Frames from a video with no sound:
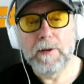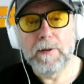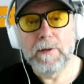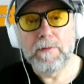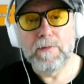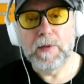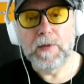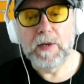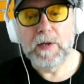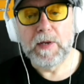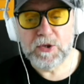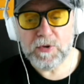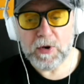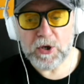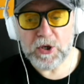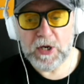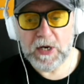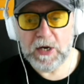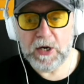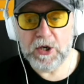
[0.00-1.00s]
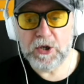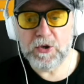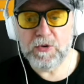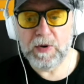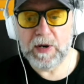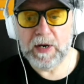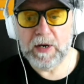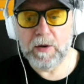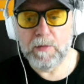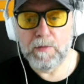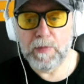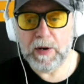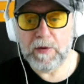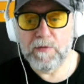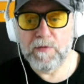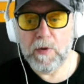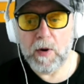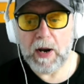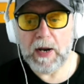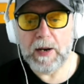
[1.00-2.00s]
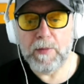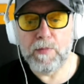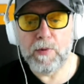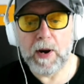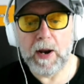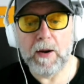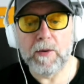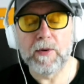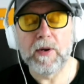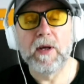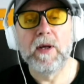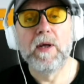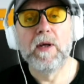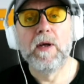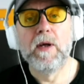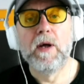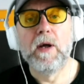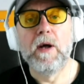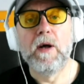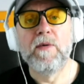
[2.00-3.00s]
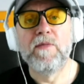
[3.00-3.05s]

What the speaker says: The construction industry can be rightly proud of